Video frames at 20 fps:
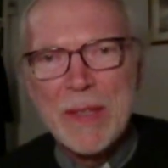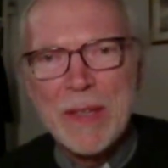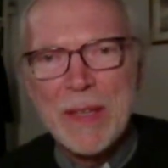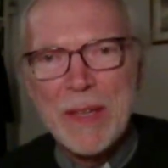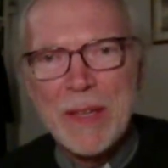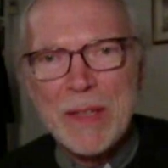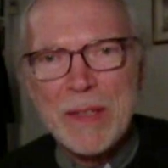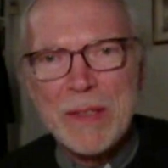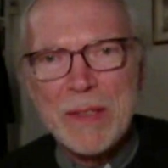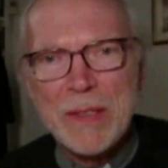
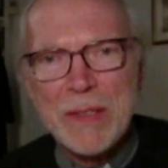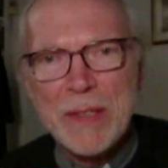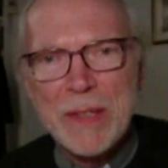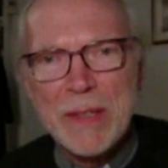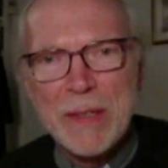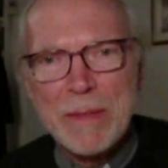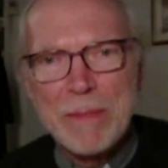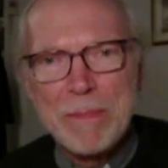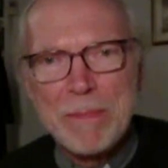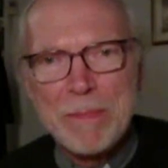And
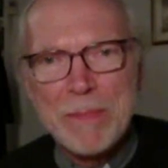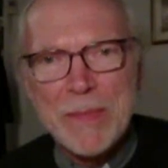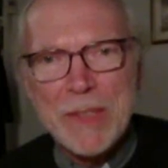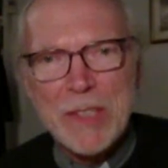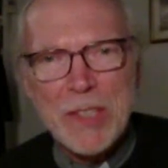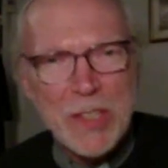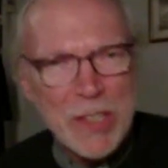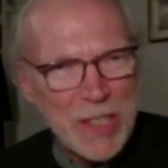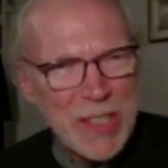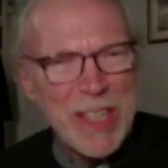
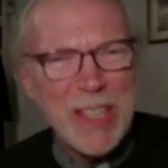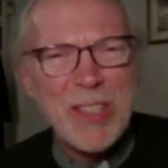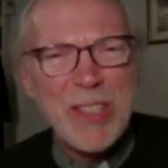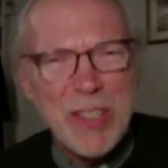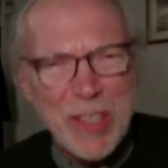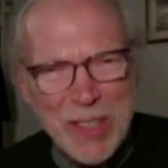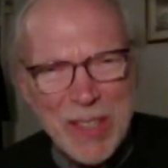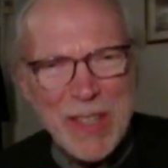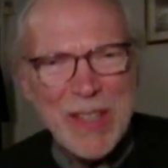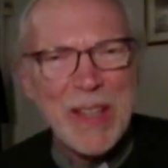there's a
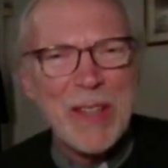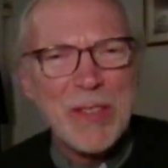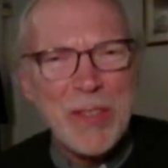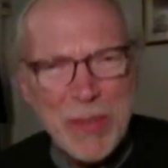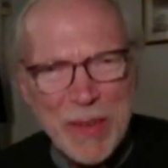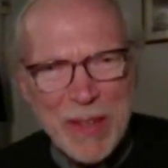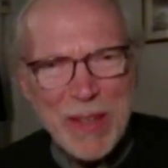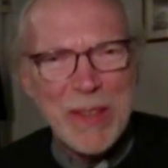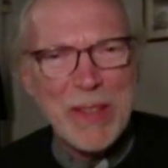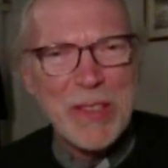suggestion elsewhere,